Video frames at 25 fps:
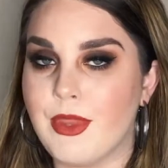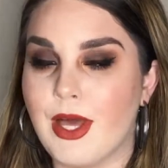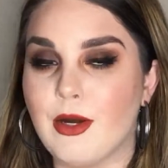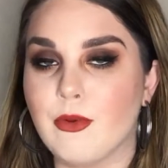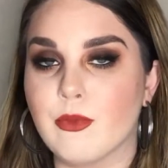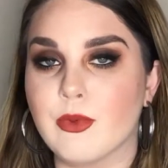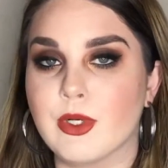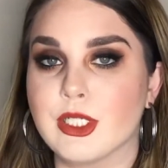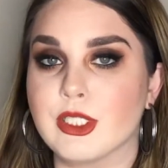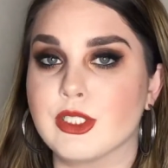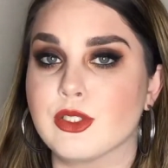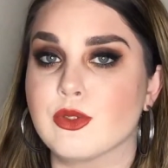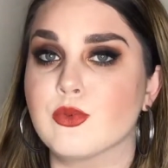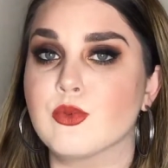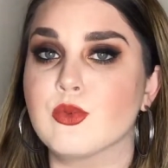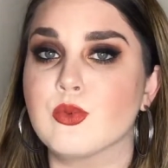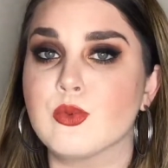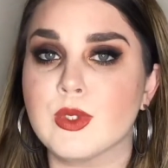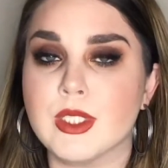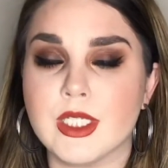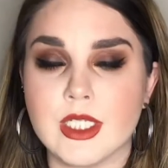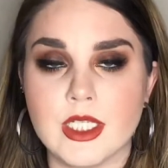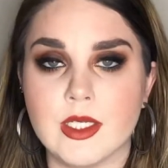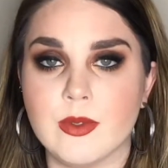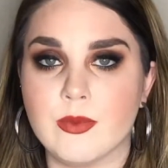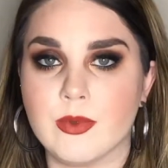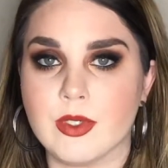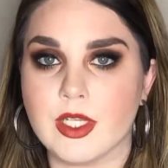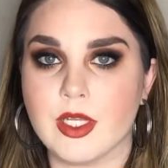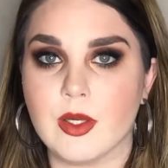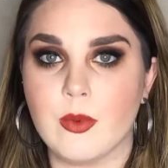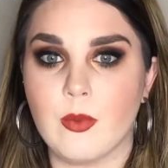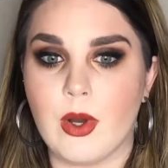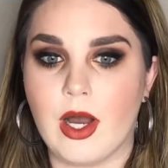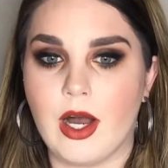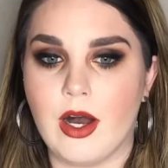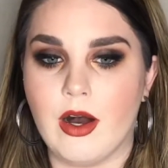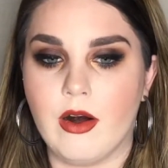That works really,
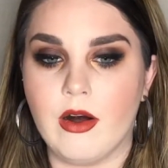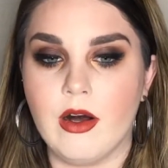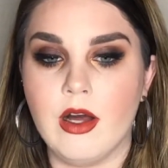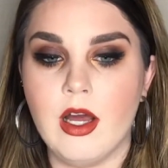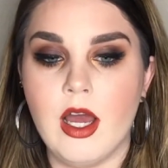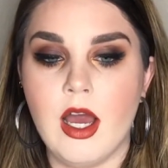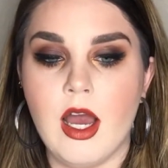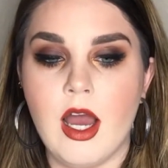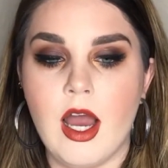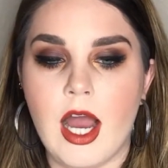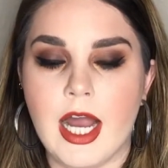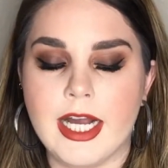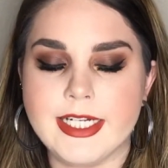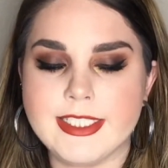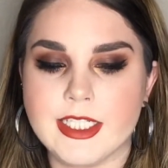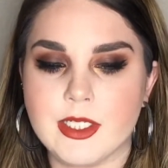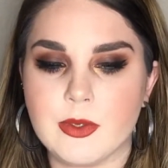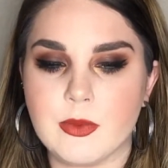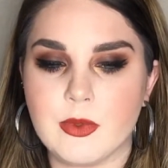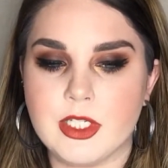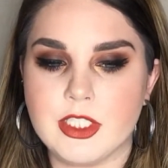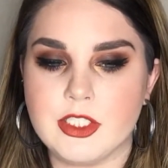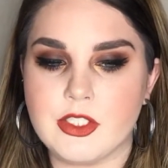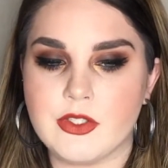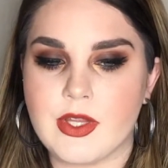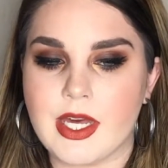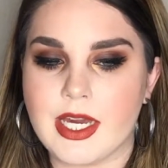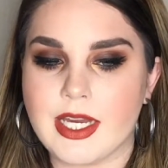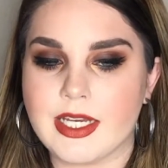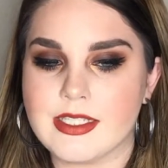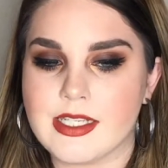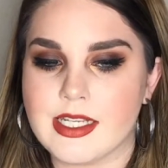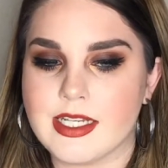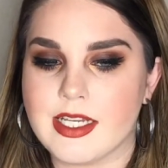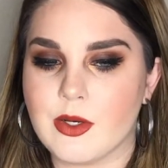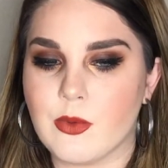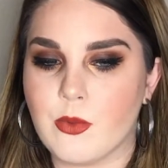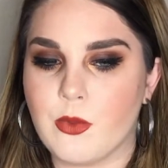really well. I didn't want to do that
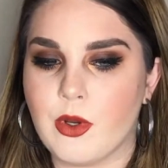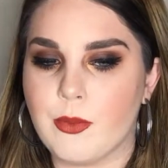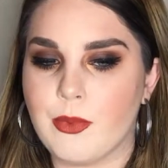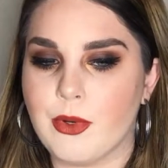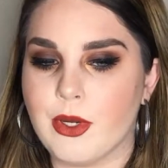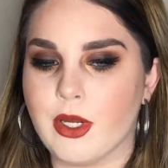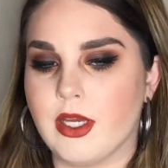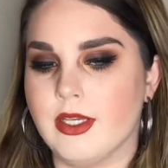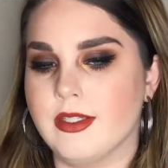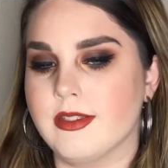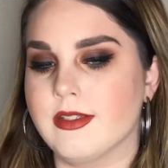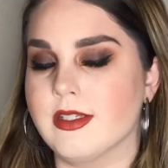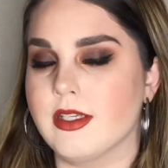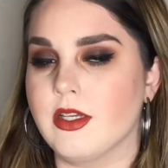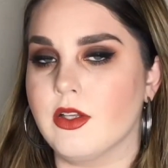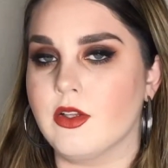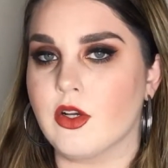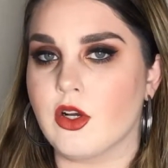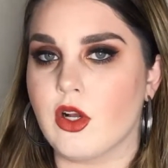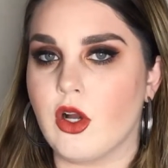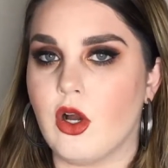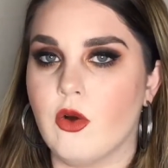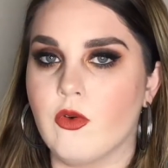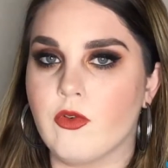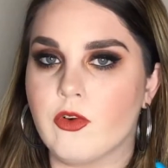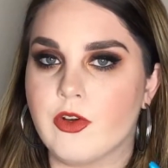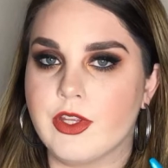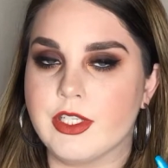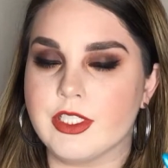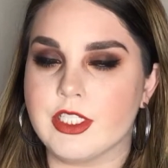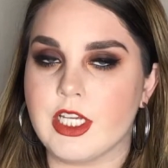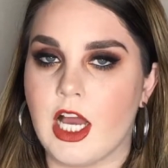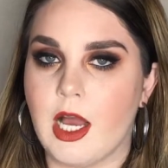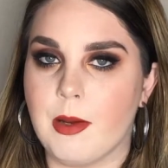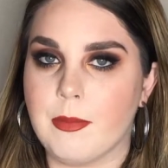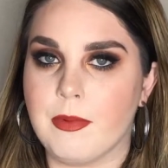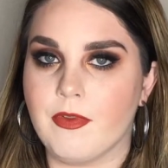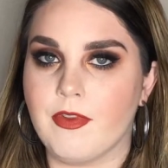because I didn't want to put concealer over the
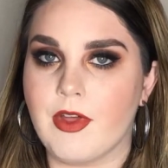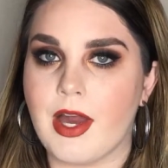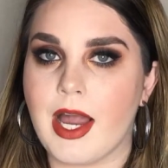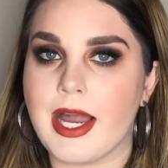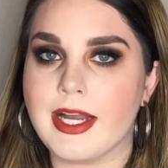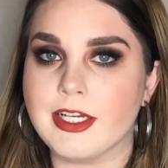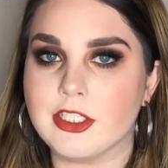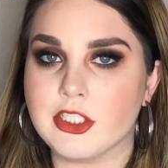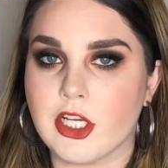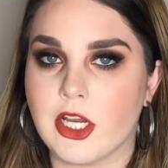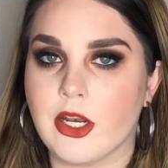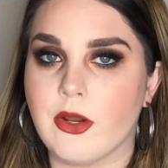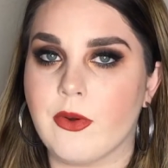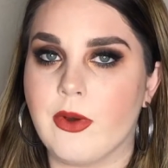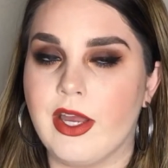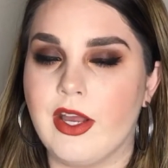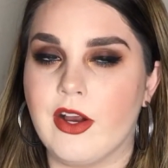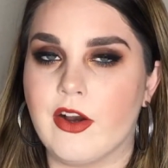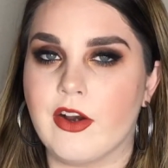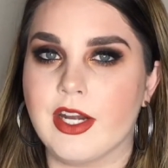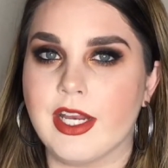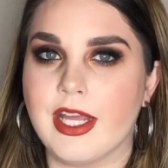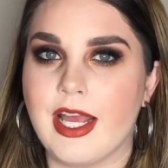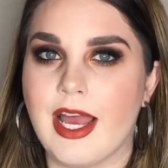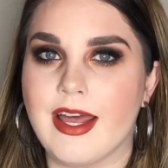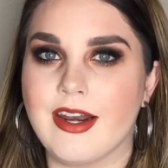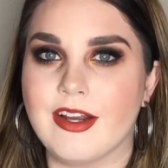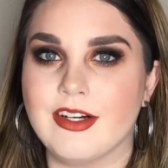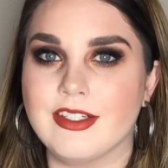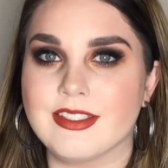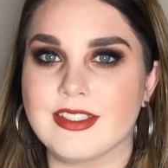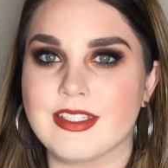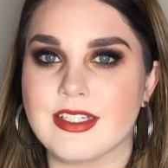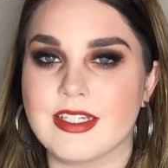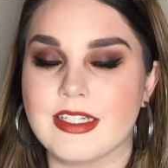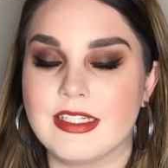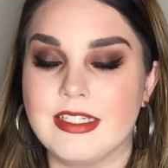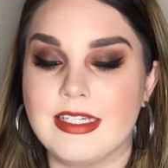top of the eyeshadow I already had
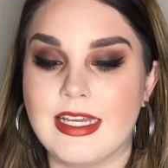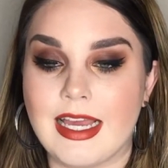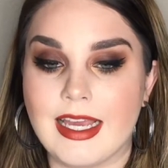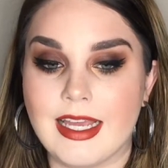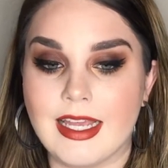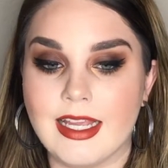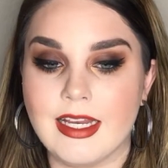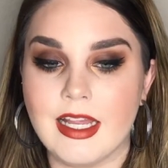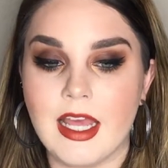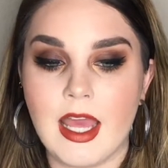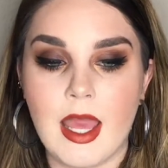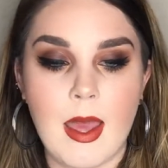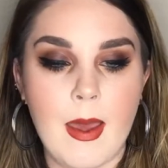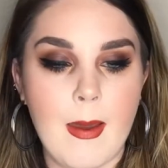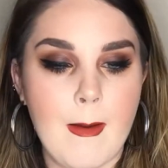on tonight.